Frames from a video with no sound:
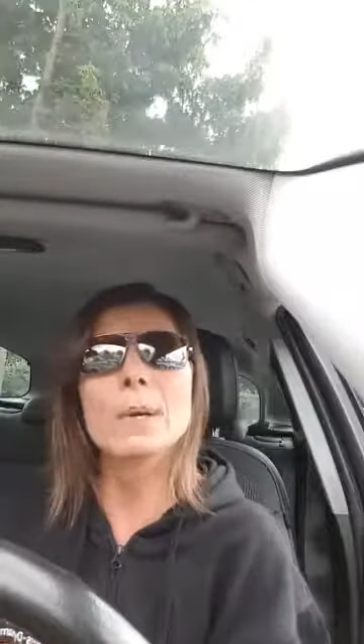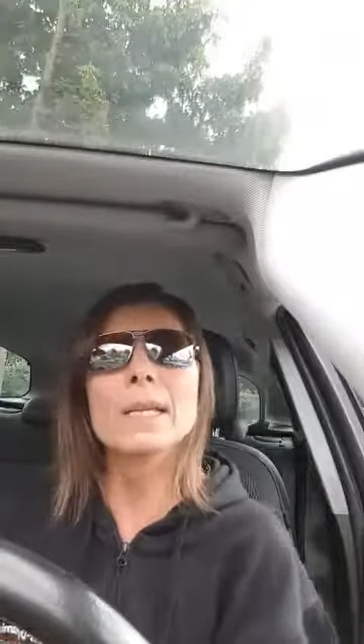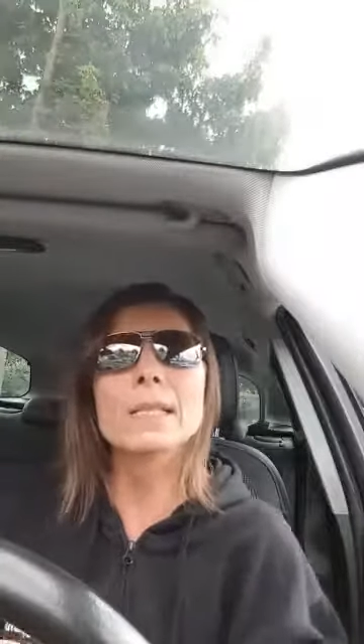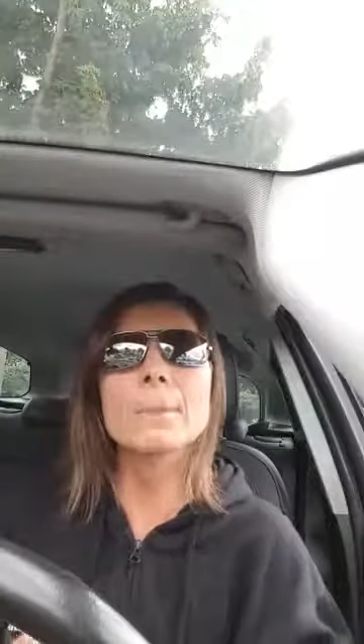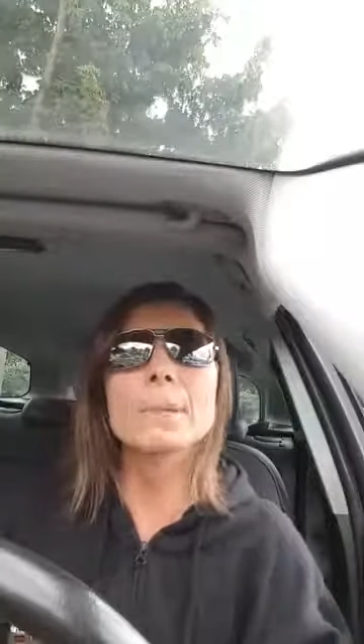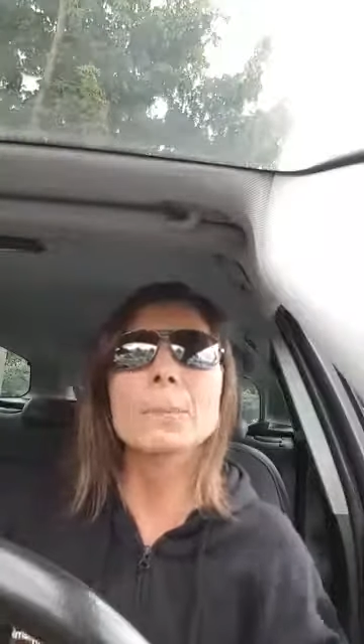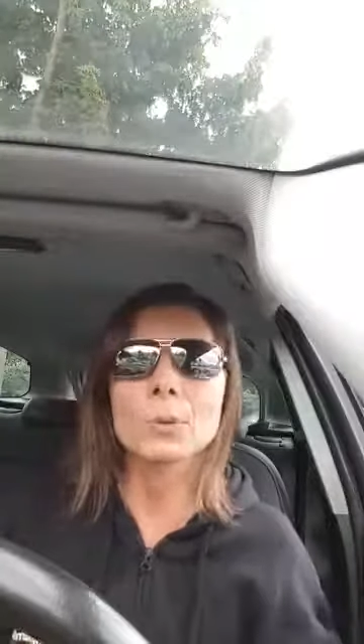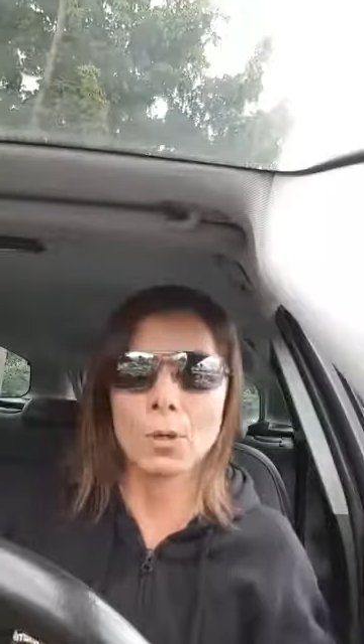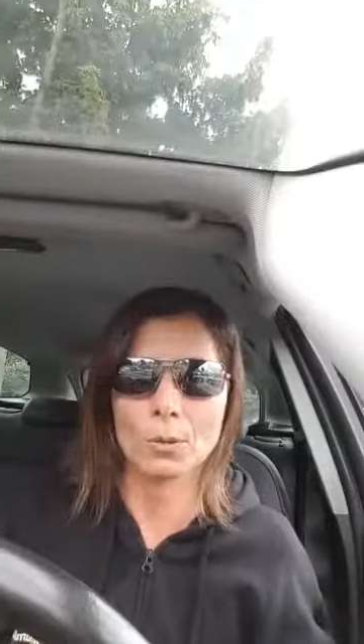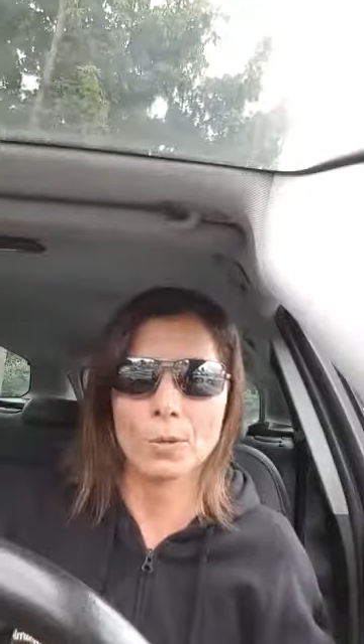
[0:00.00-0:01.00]
and some people
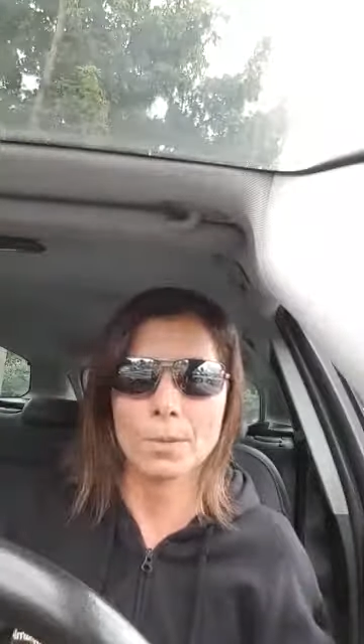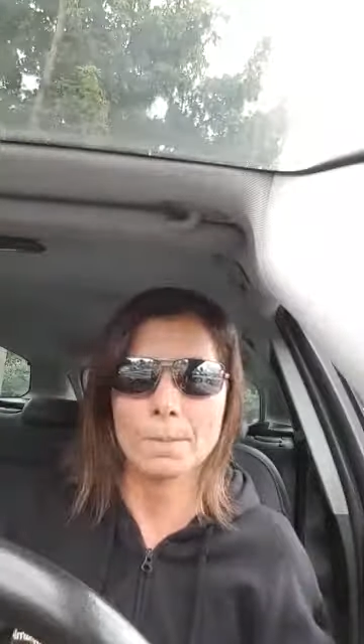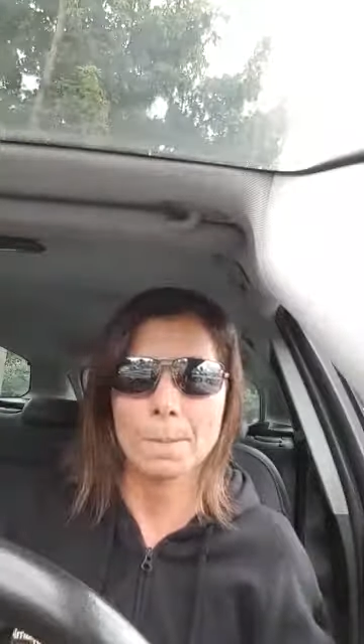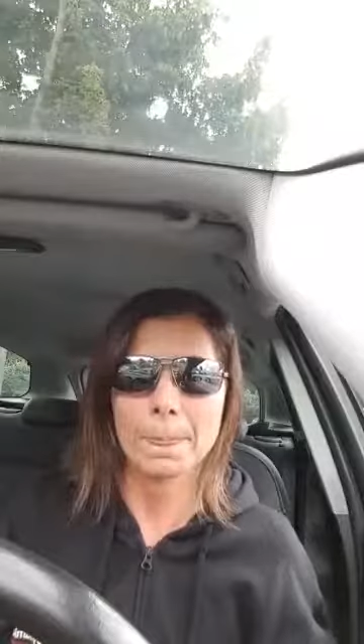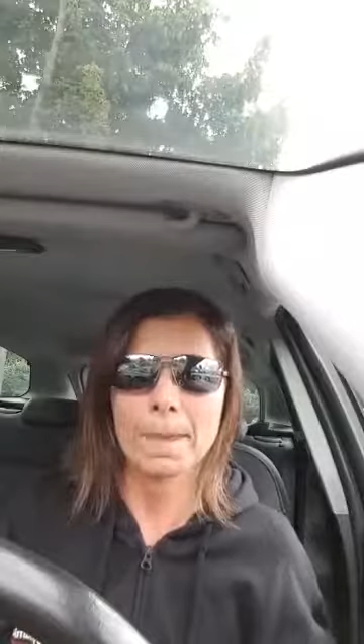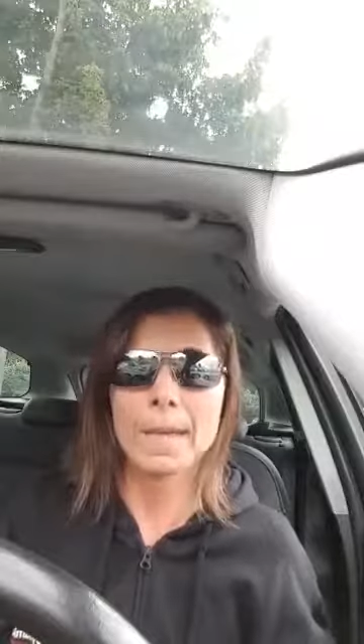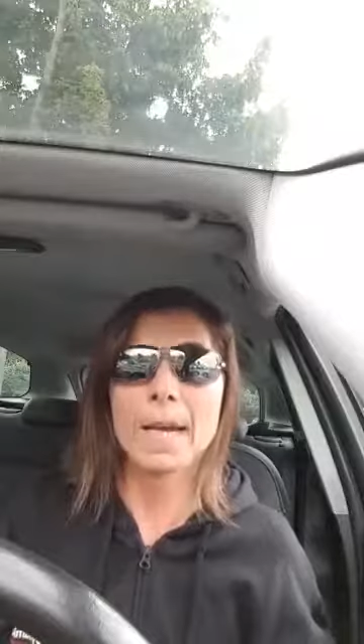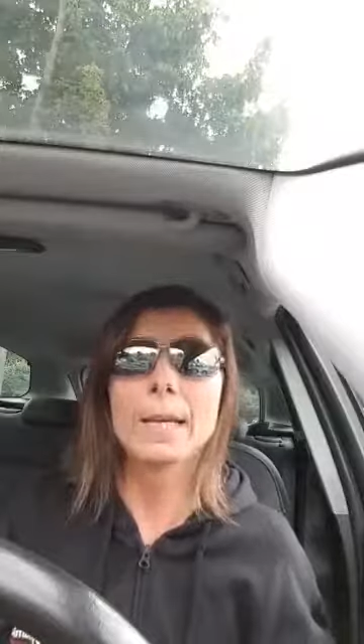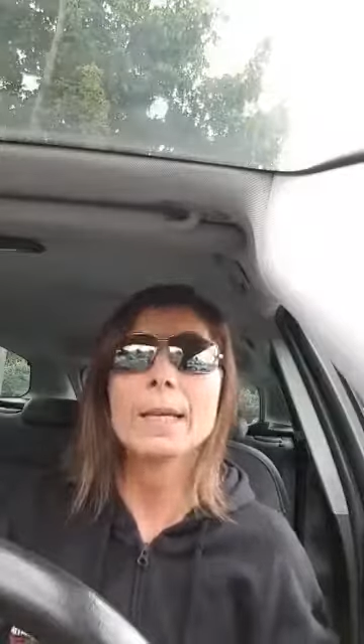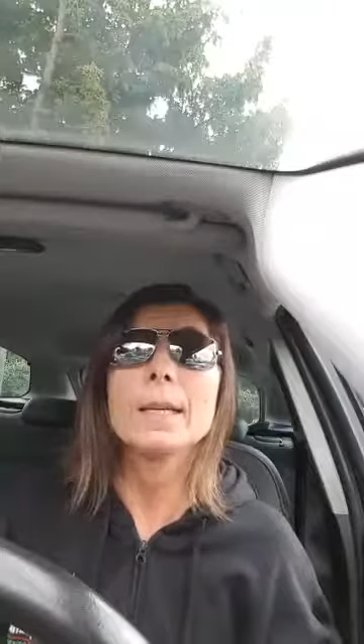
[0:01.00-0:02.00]
don't?
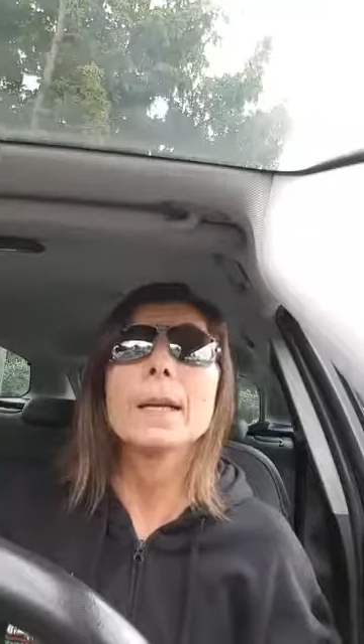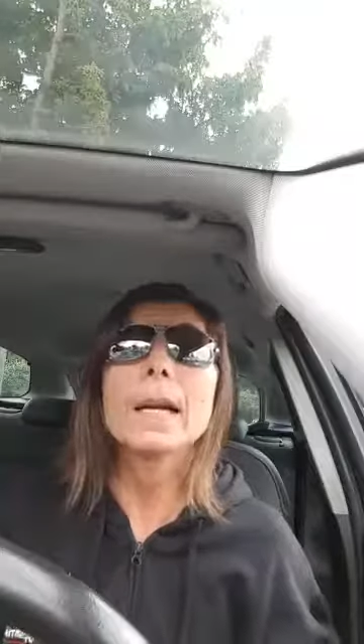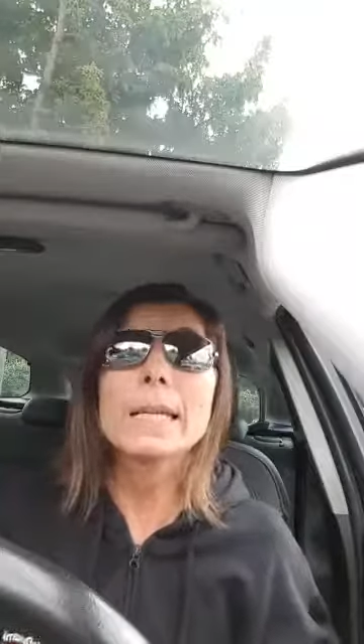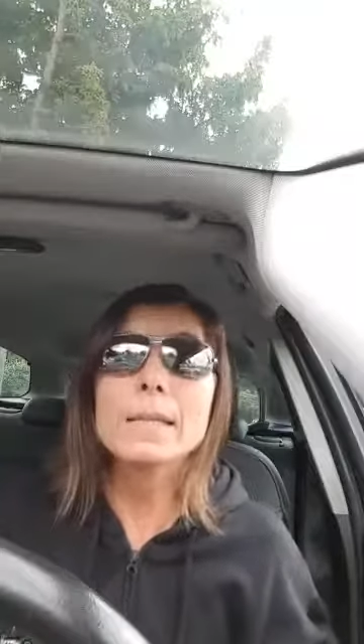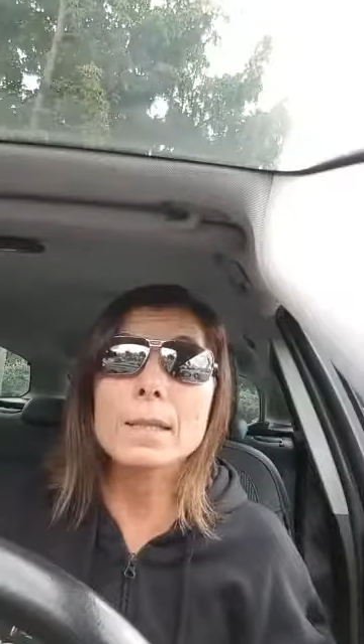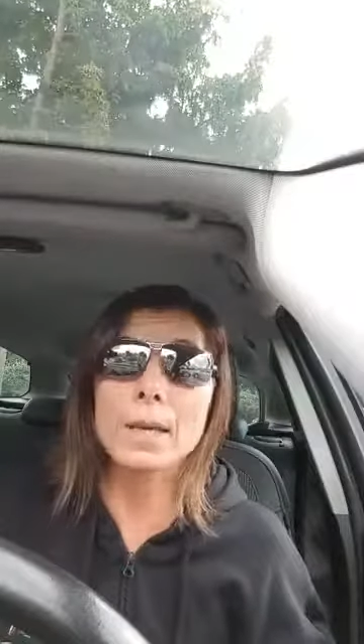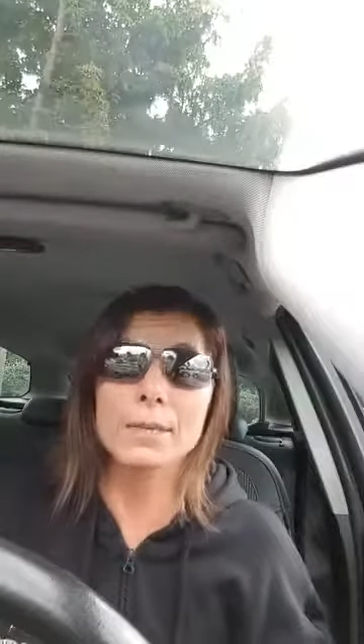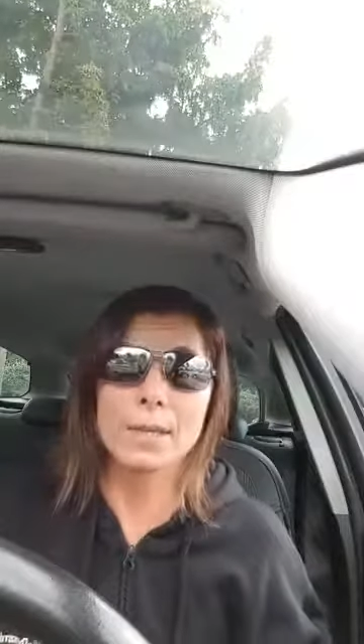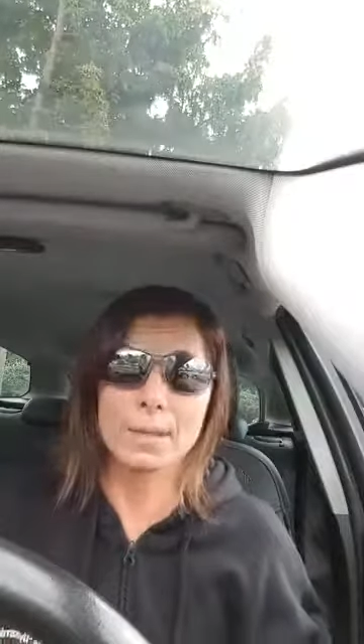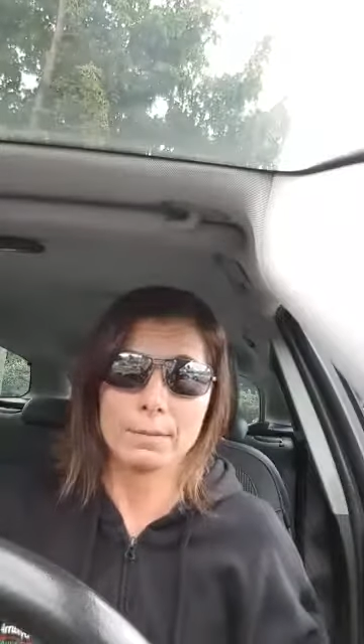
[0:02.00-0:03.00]
Yeah, it's
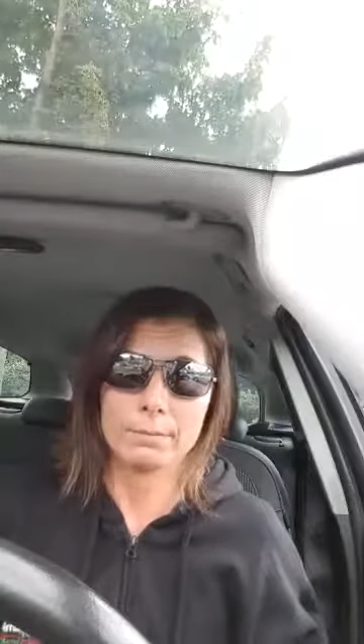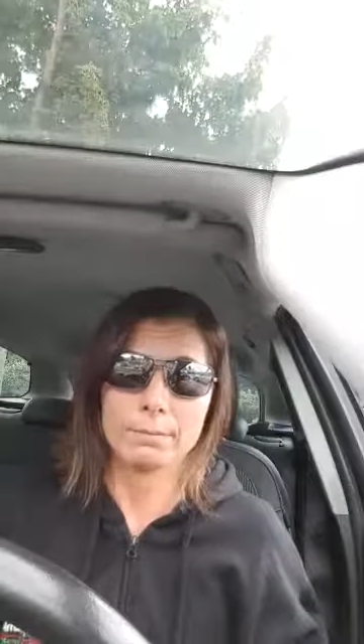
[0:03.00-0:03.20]
lifestyle.